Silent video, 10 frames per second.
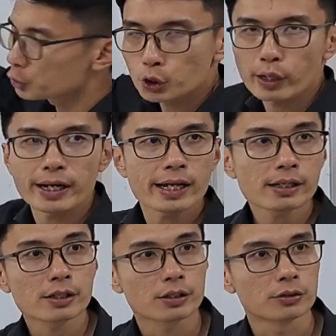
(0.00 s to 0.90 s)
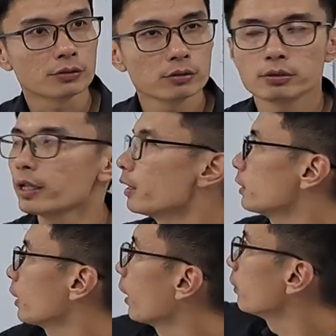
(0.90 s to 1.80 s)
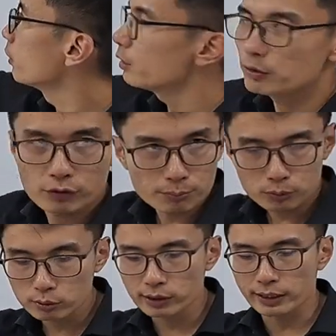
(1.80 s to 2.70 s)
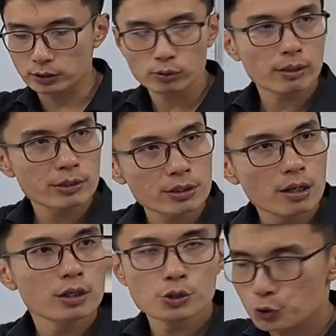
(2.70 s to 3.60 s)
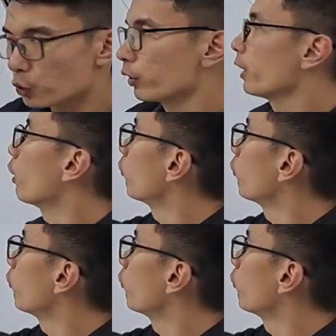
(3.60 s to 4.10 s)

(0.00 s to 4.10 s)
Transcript: triangle that is underneath the blue line. So let me draw that